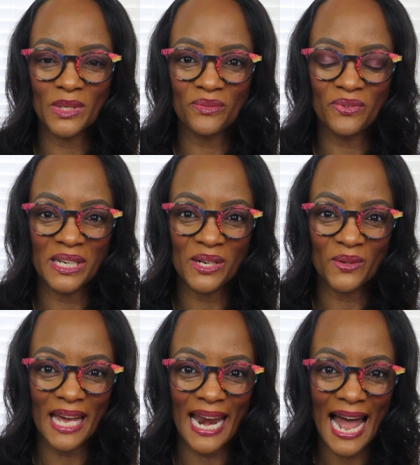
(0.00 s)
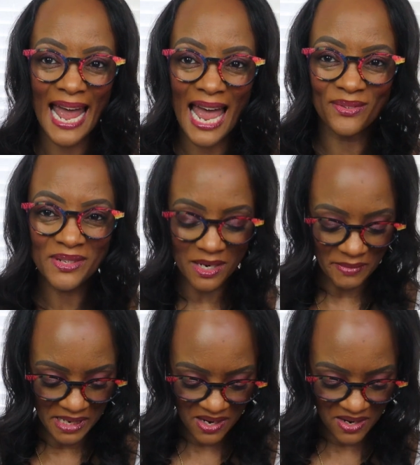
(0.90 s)
with a video that I have
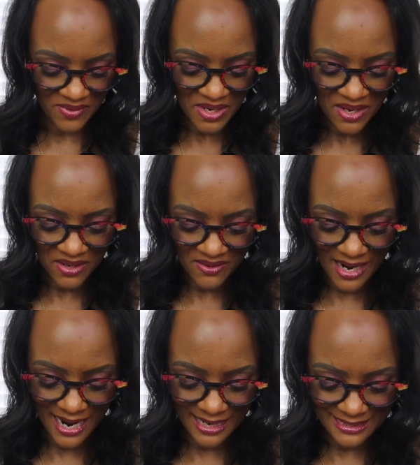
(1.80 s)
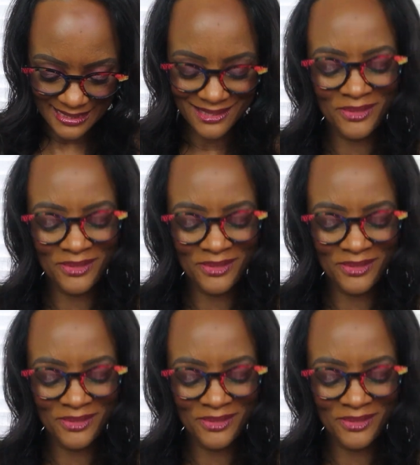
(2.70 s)
coming up. You guys,